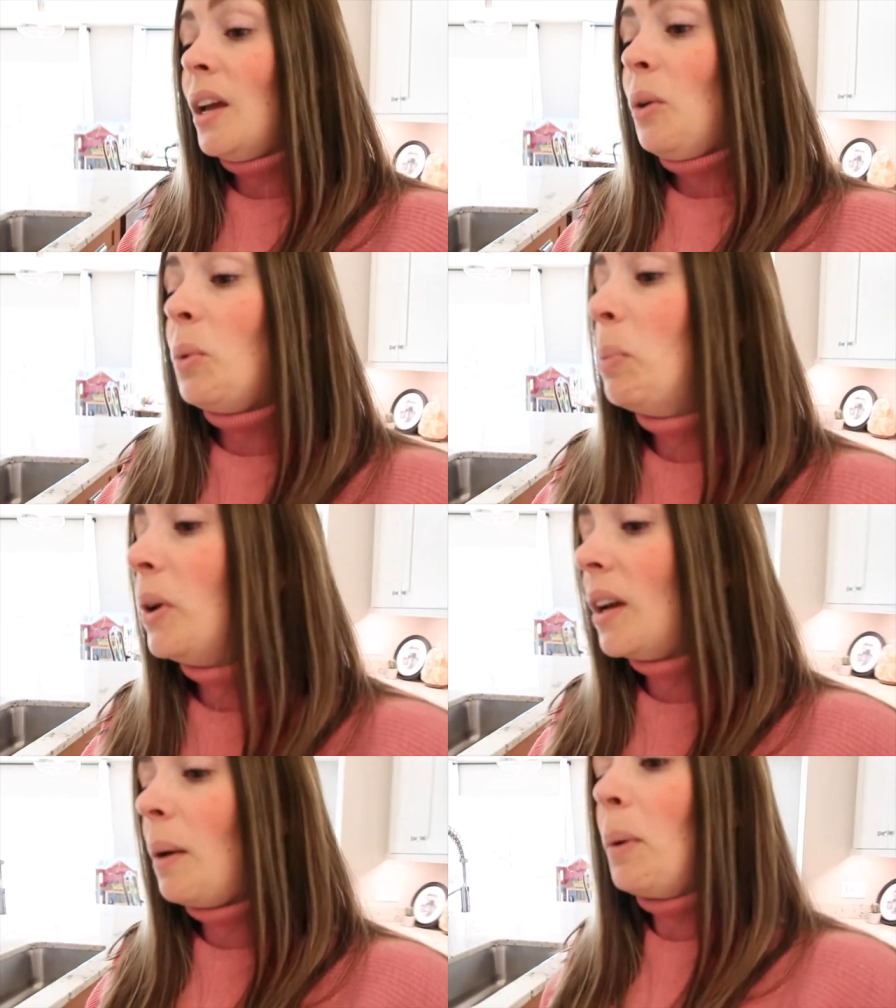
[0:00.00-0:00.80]
we
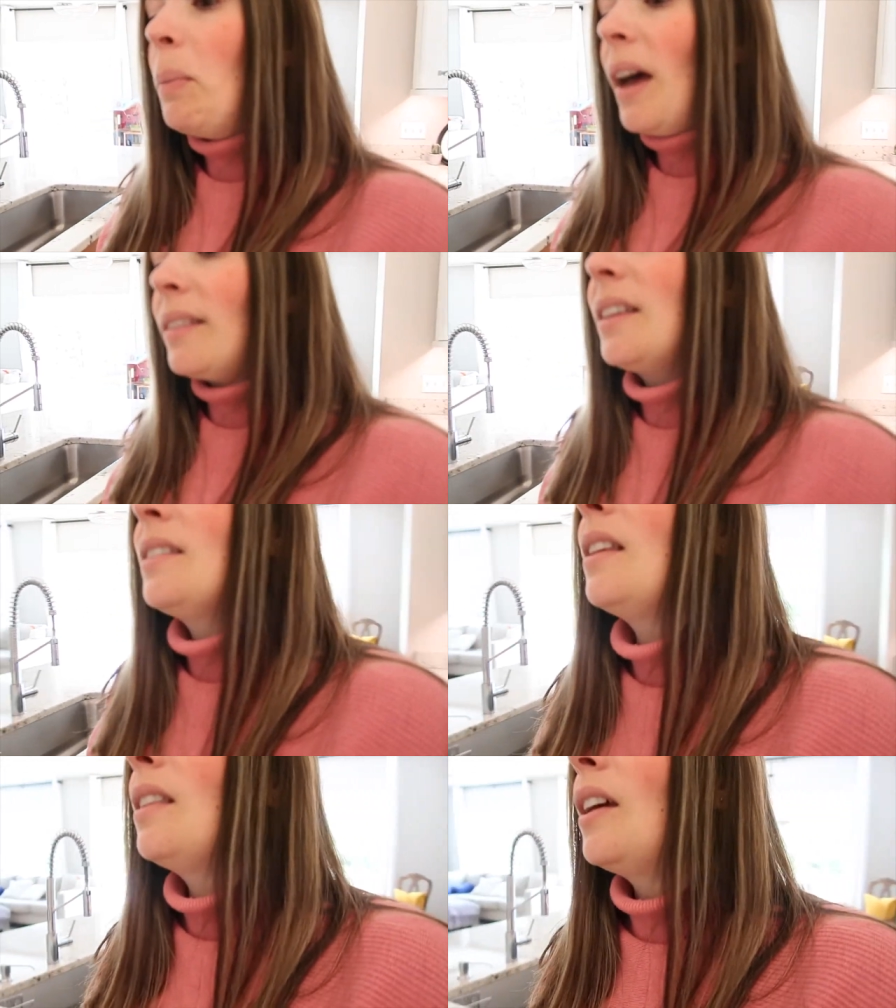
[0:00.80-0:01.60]
put a couple
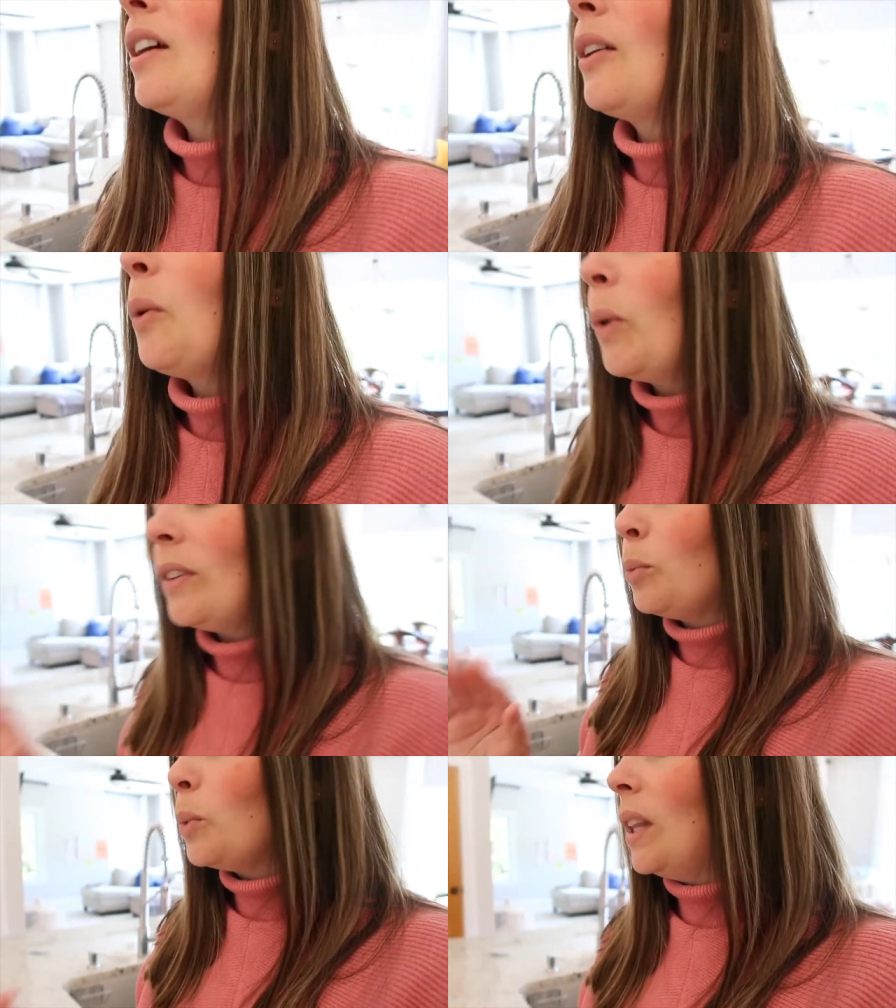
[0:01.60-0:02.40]
baskets in there.
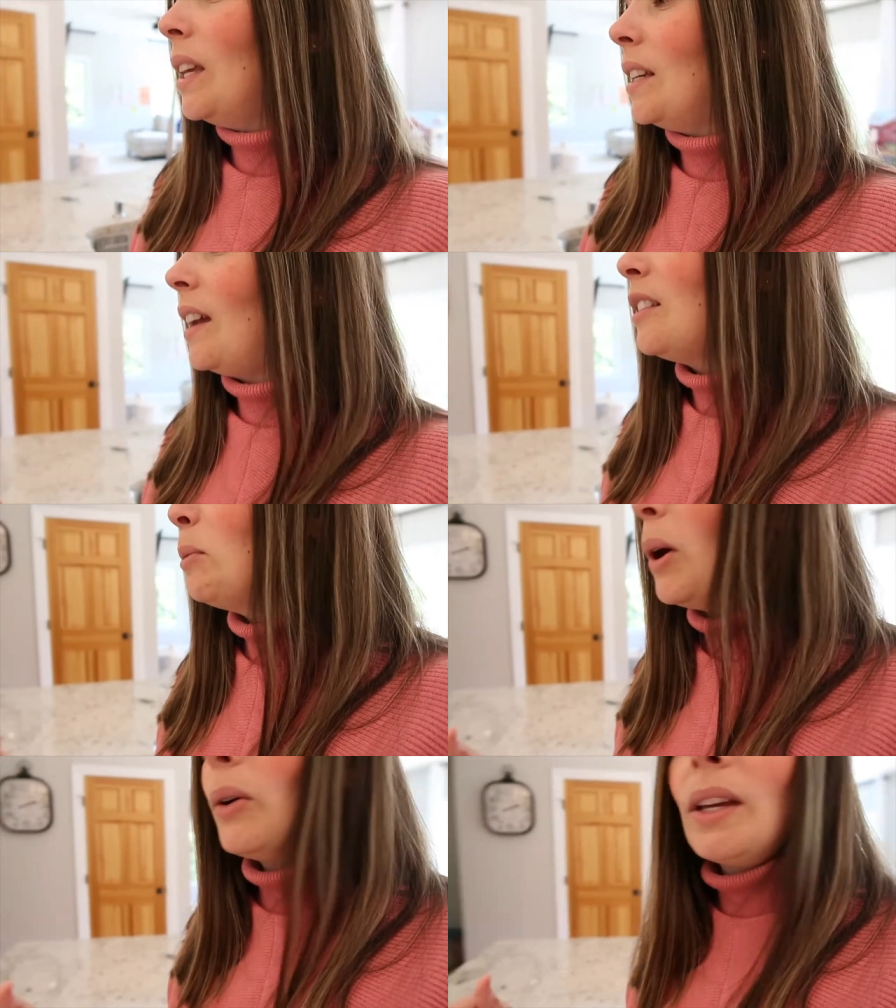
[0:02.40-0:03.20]
What's really nice
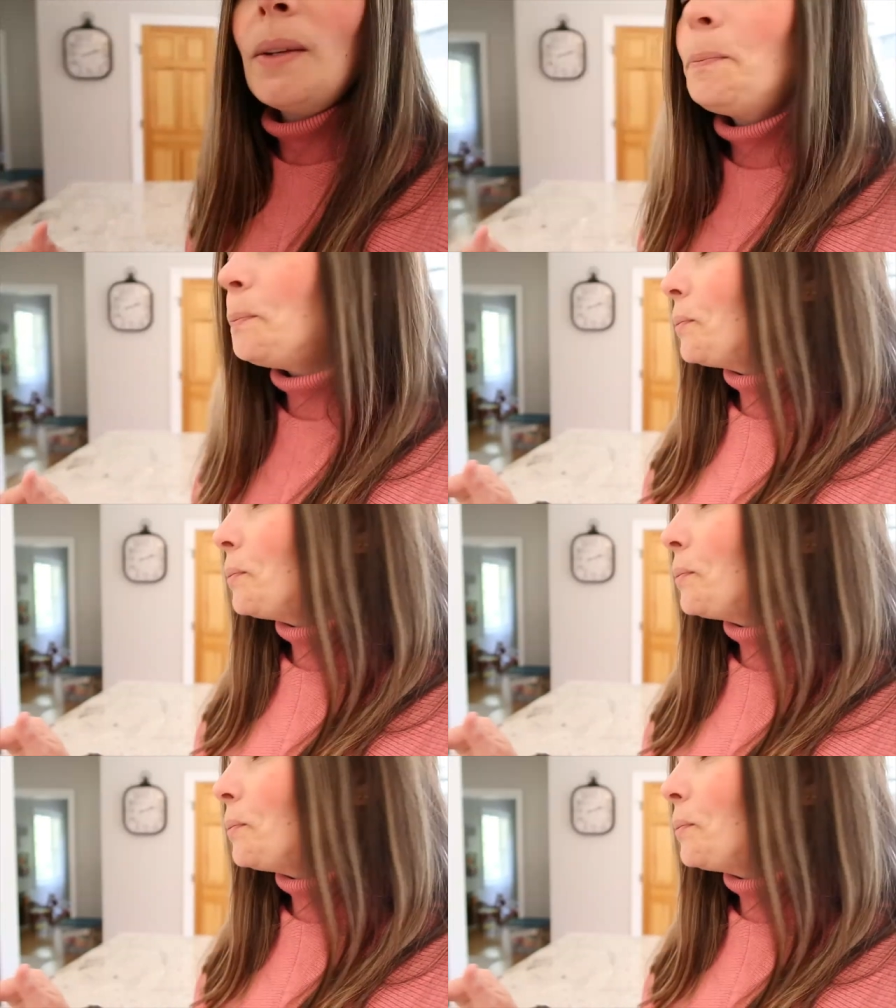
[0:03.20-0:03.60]
about it